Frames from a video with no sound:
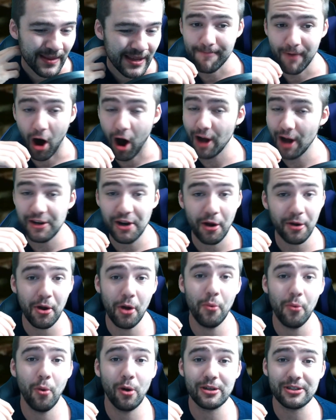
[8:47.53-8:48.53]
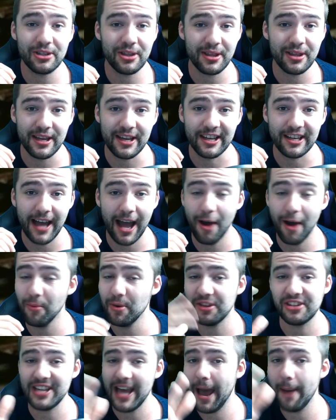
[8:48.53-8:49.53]
I don't know what to think. And
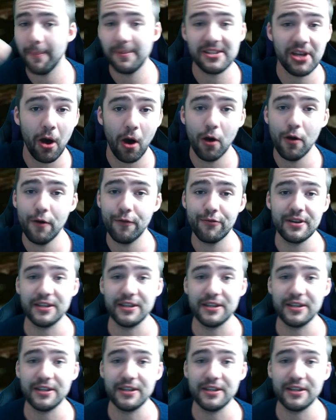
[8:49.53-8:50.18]
with Tabata over in